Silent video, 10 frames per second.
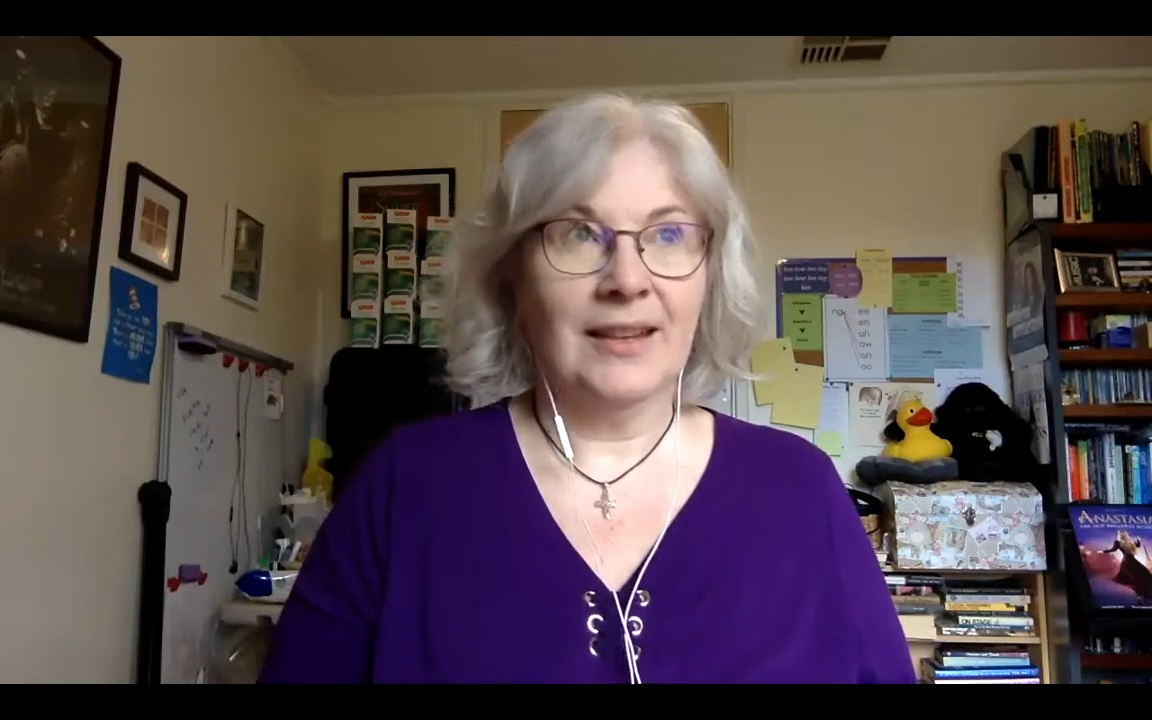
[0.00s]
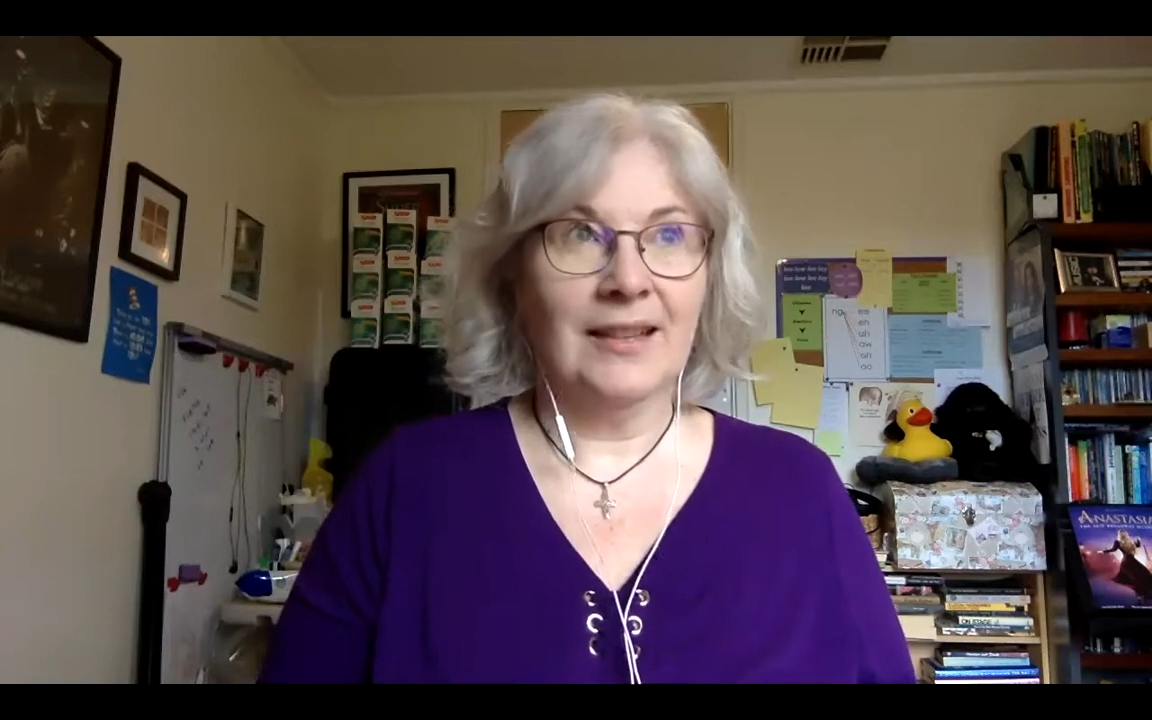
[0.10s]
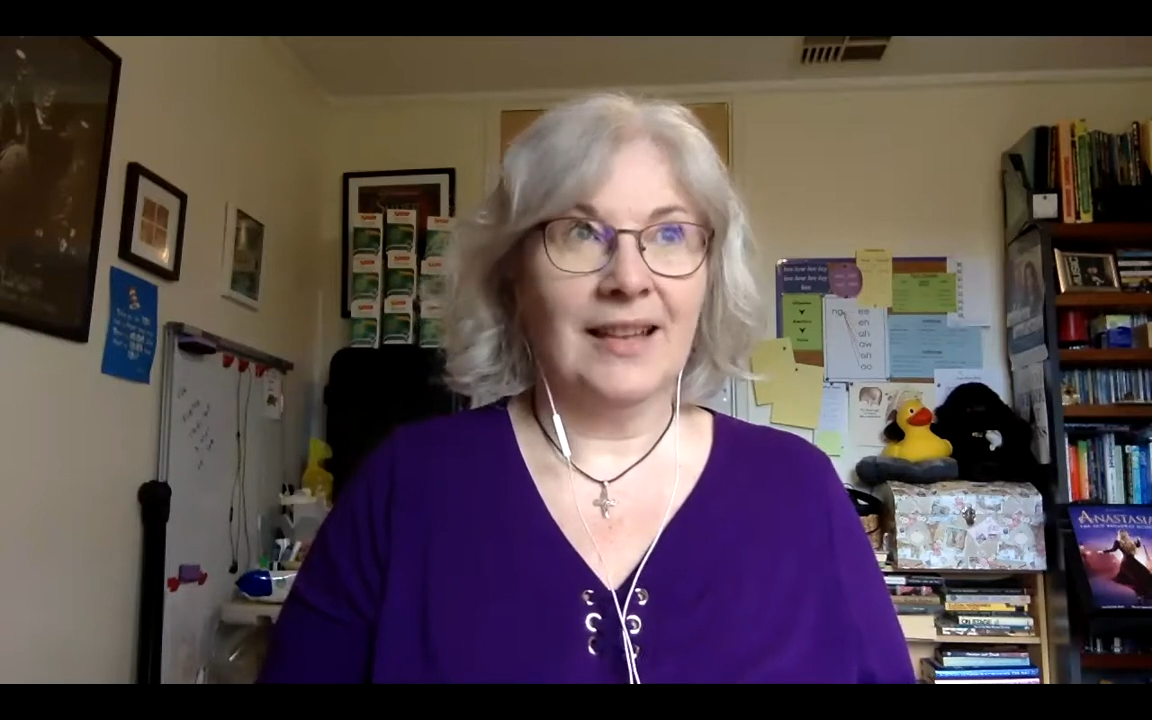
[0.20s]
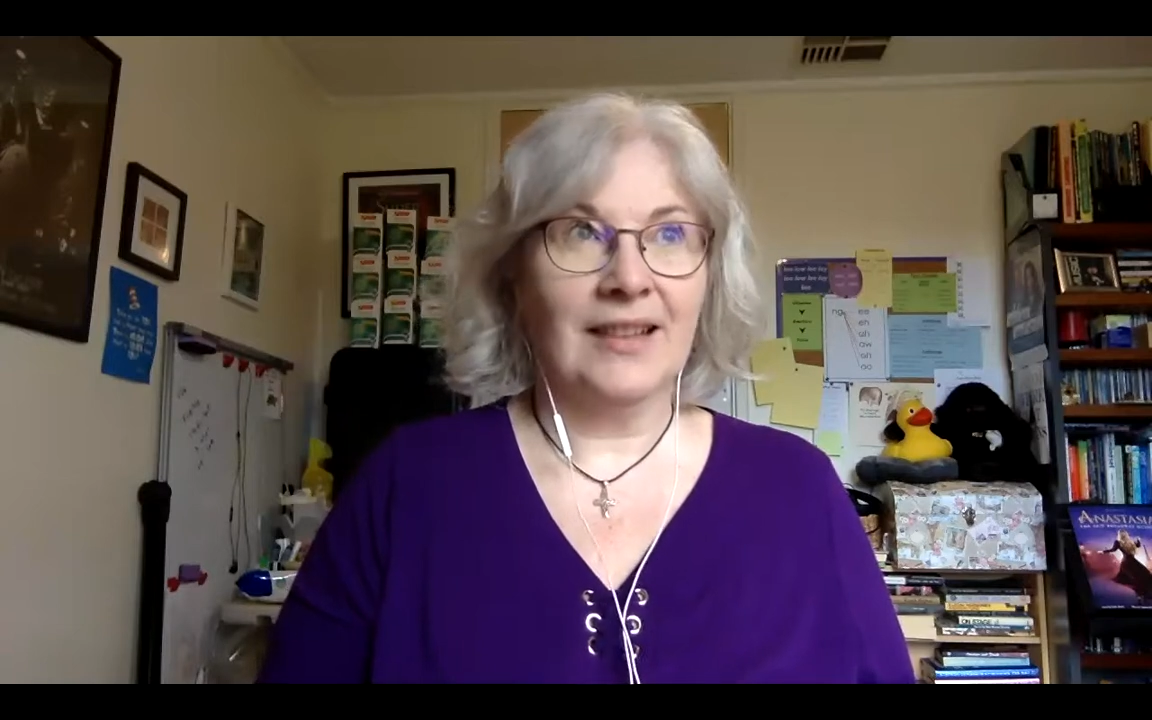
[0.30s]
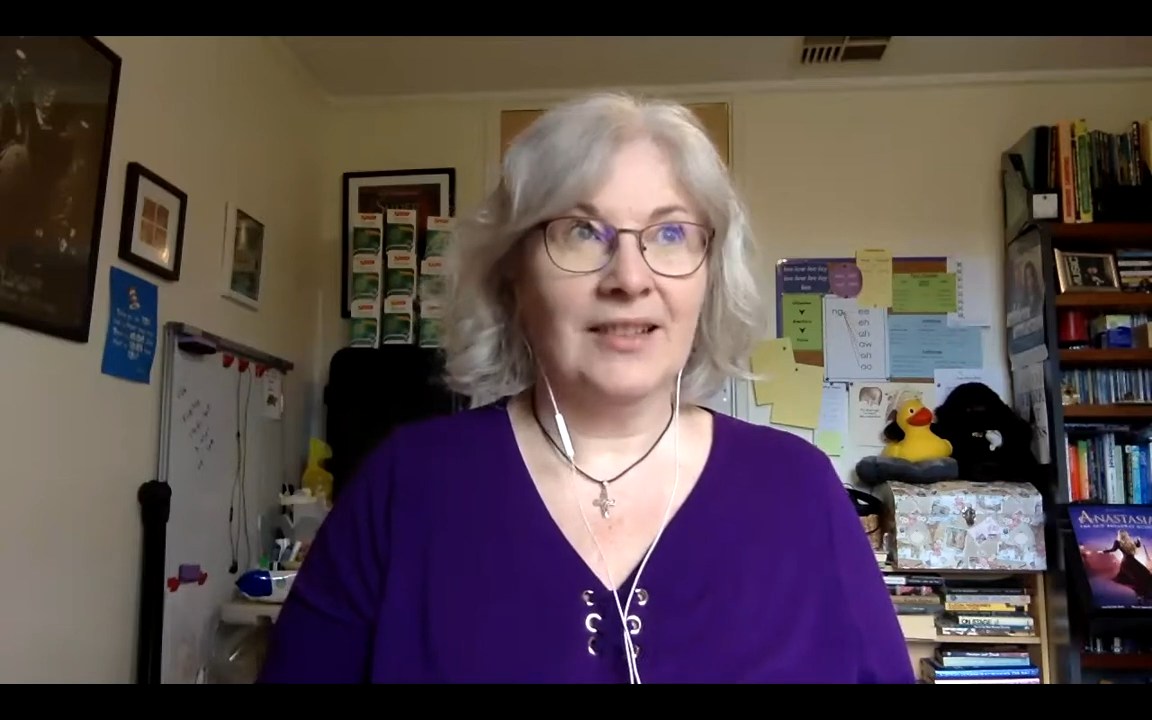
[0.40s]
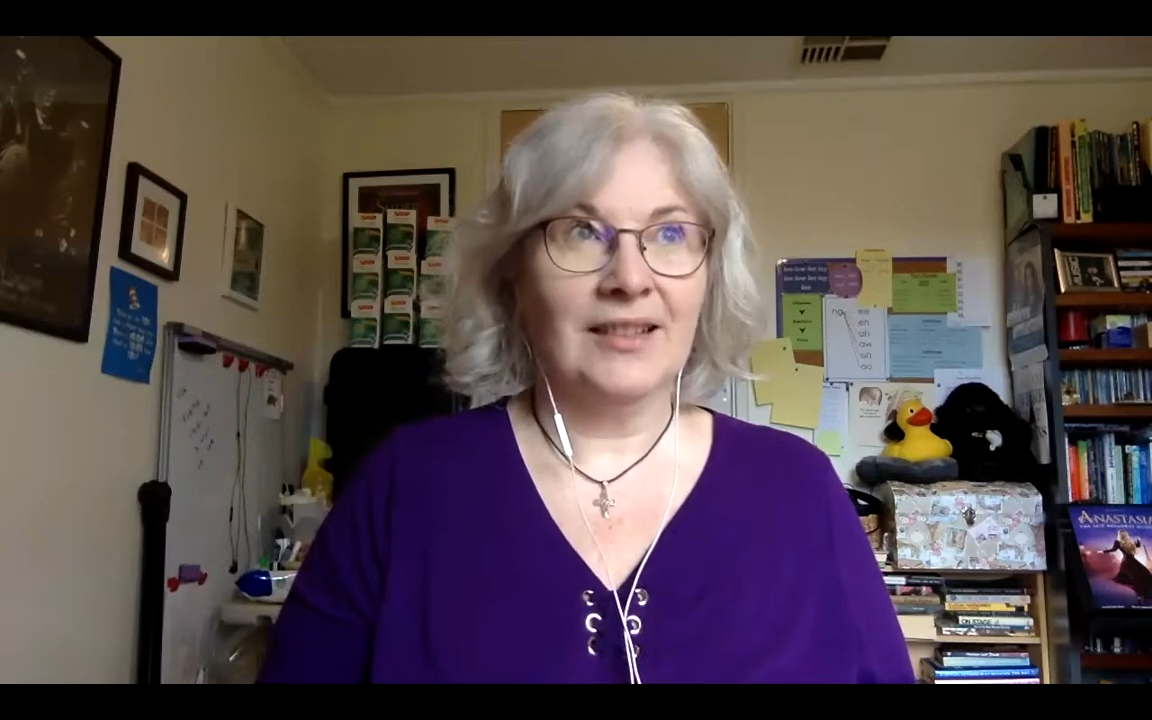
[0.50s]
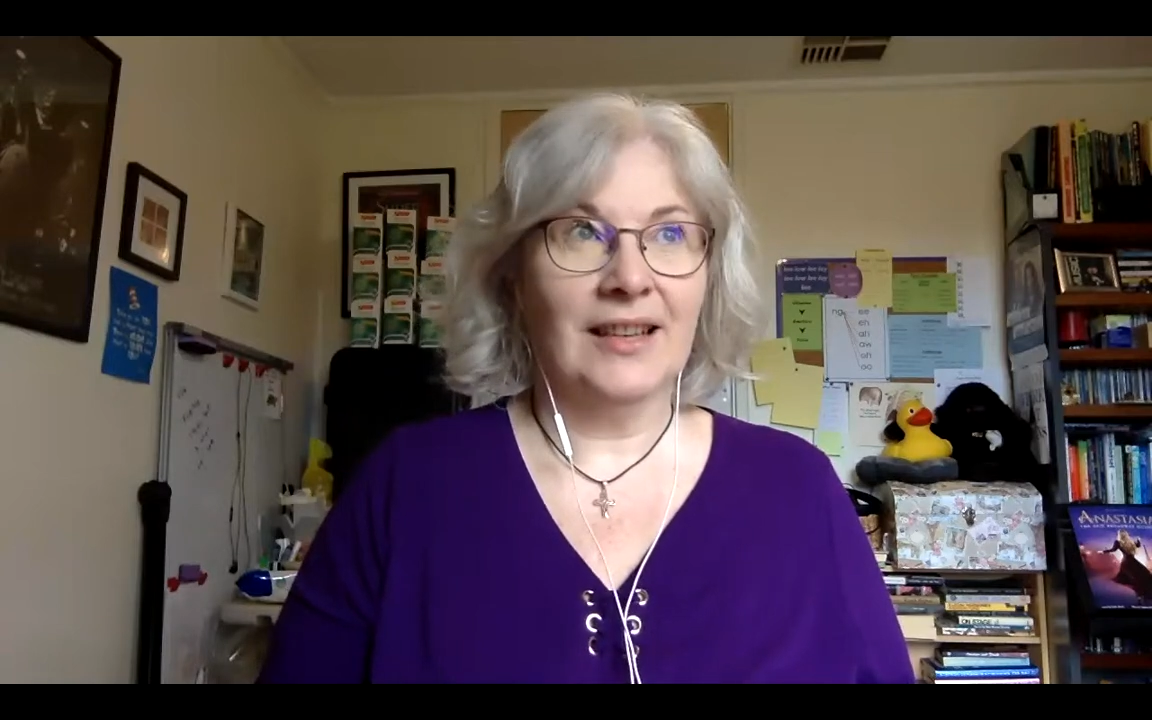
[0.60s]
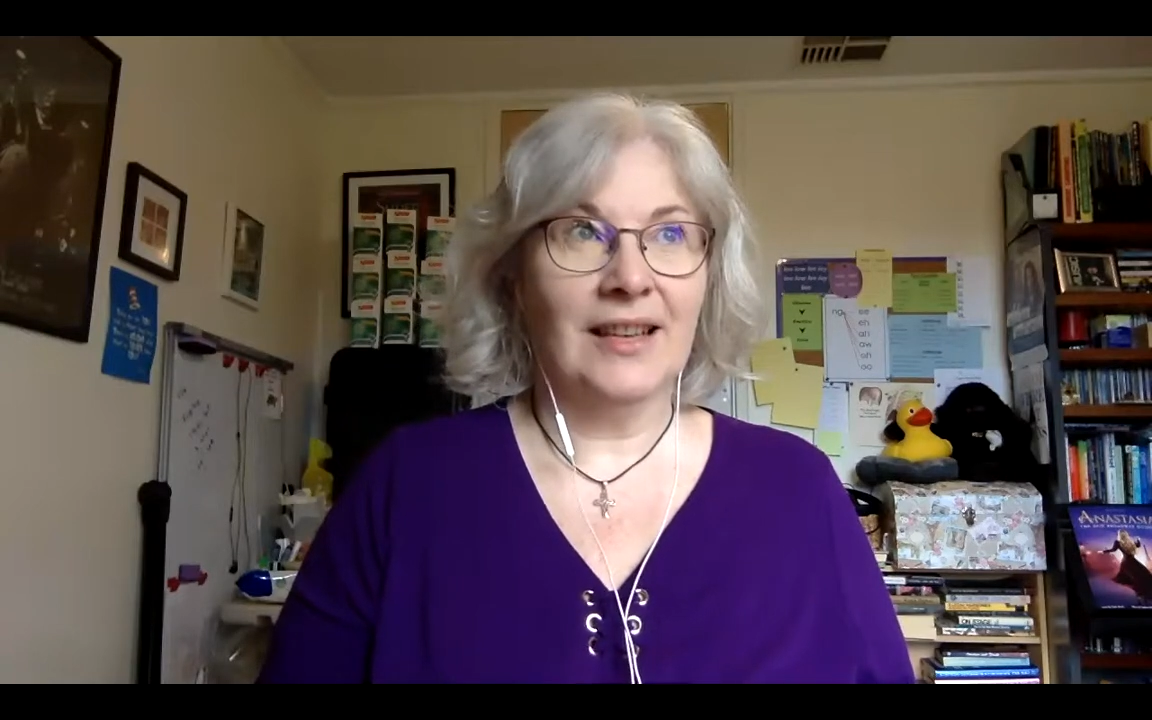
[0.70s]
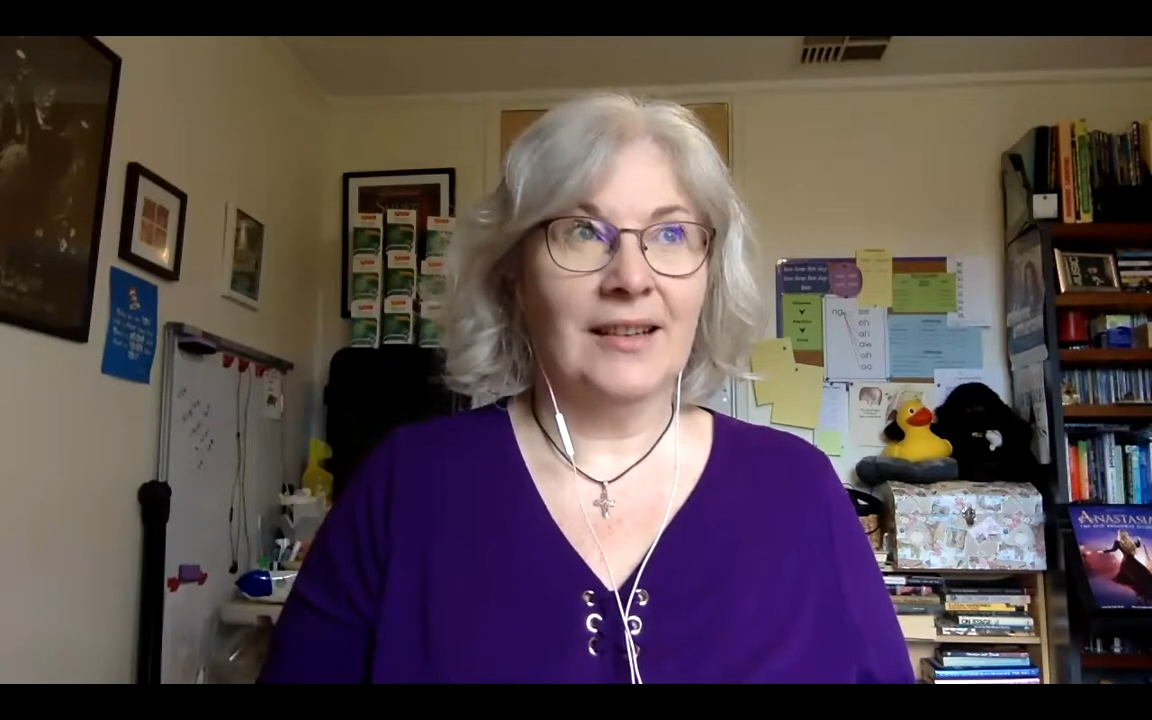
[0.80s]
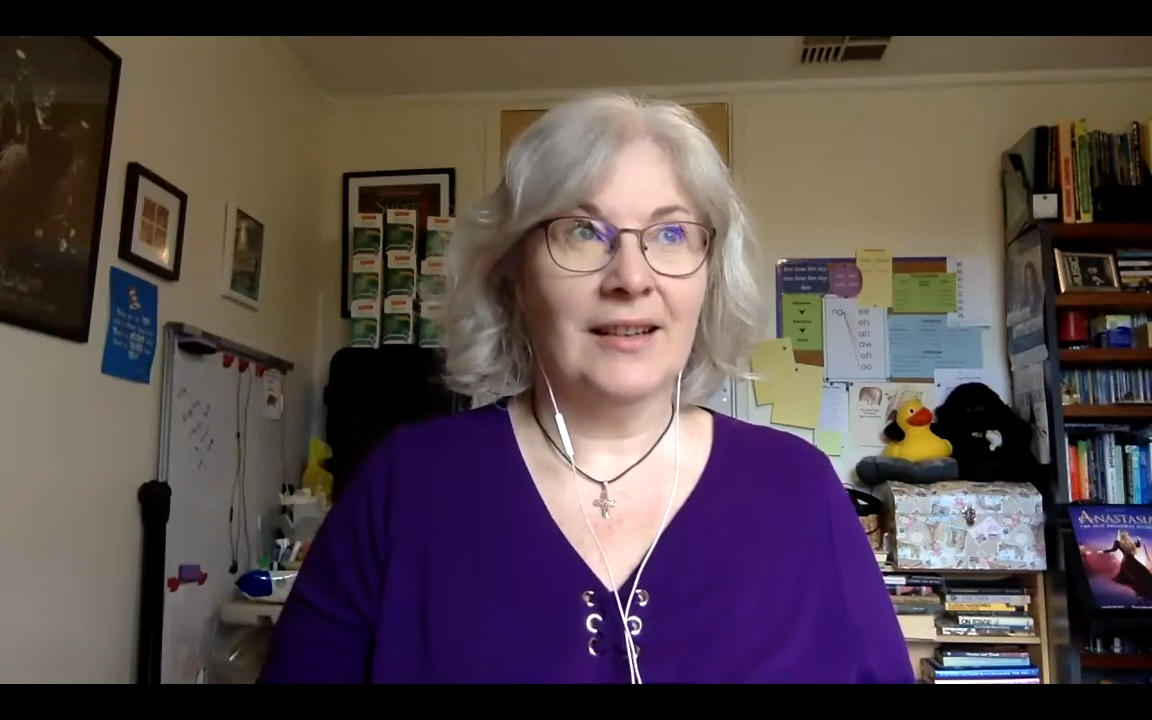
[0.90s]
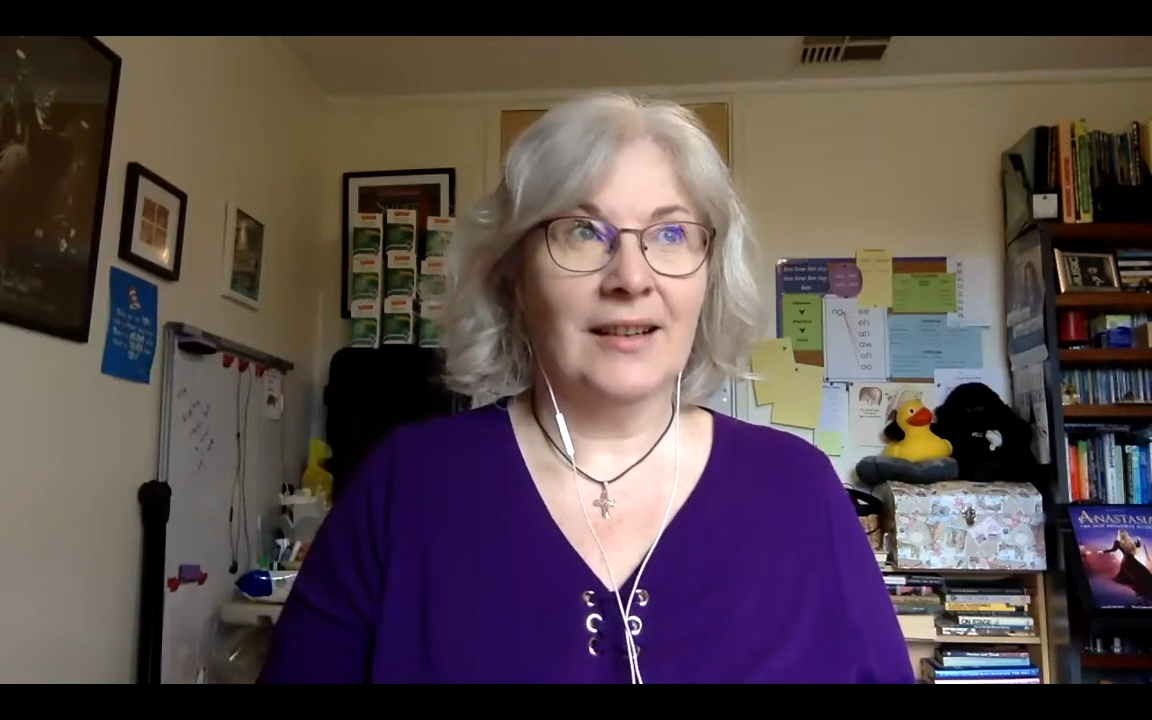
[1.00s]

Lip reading: And it's actually